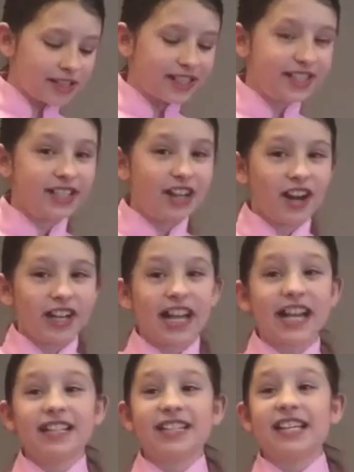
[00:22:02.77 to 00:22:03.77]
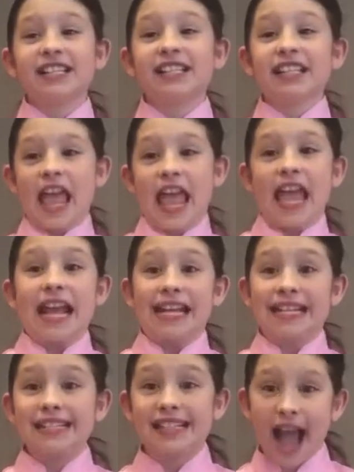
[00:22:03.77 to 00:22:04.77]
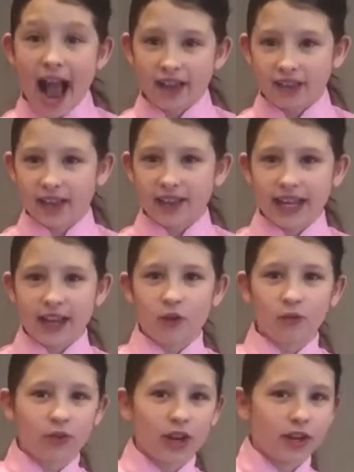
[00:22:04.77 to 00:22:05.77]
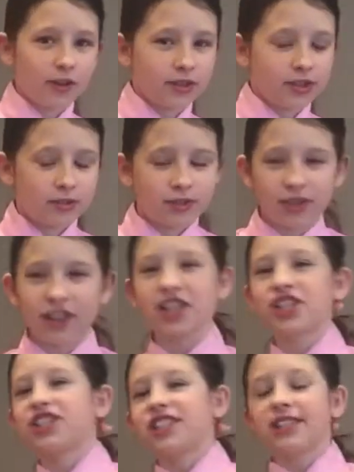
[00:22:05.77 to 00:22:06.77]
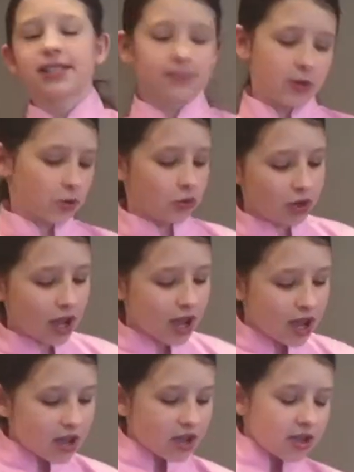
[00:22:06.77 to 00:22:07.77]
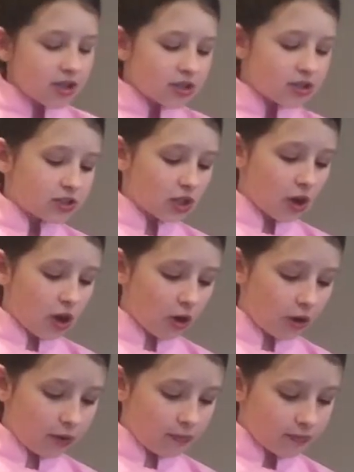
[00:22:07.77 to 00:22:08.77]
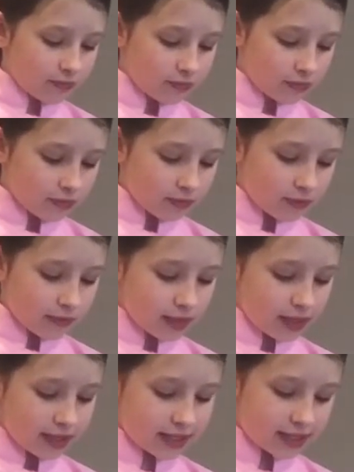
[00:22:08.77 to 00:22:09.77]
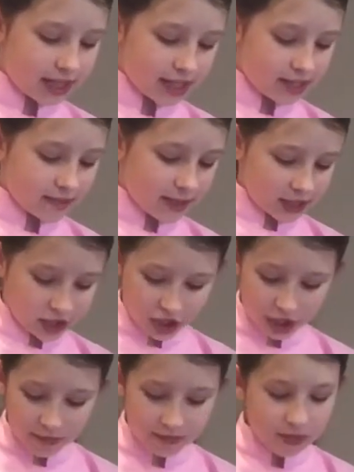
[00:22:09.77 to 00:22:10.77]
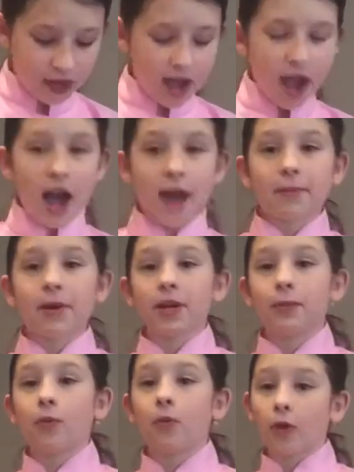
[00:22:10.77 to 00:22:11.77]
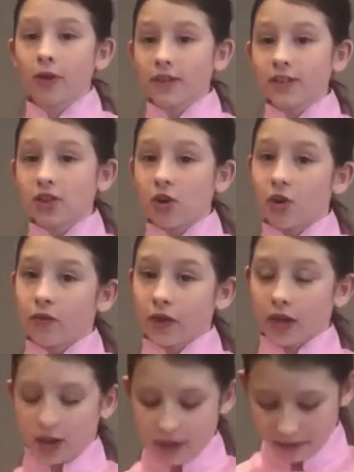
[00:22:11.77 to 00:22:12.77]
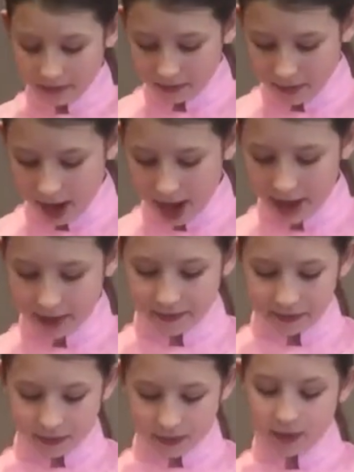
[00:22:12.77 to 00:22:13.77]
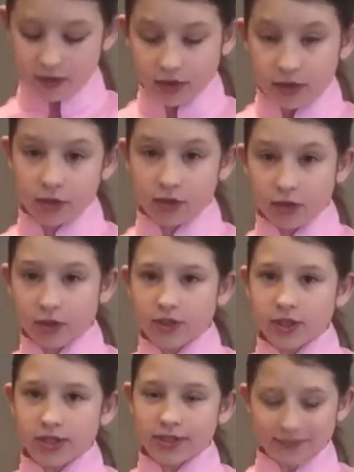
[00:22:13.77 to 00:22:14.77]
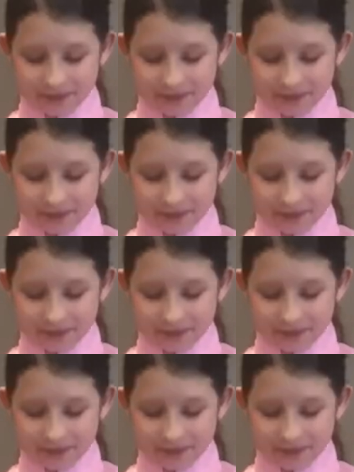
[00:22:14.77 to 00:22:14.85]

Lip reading: is done, and it tastes exactly like Alfredo. It's so delicious and smooth. So it's a nice mixture. I'm gonna pour this over my noodles.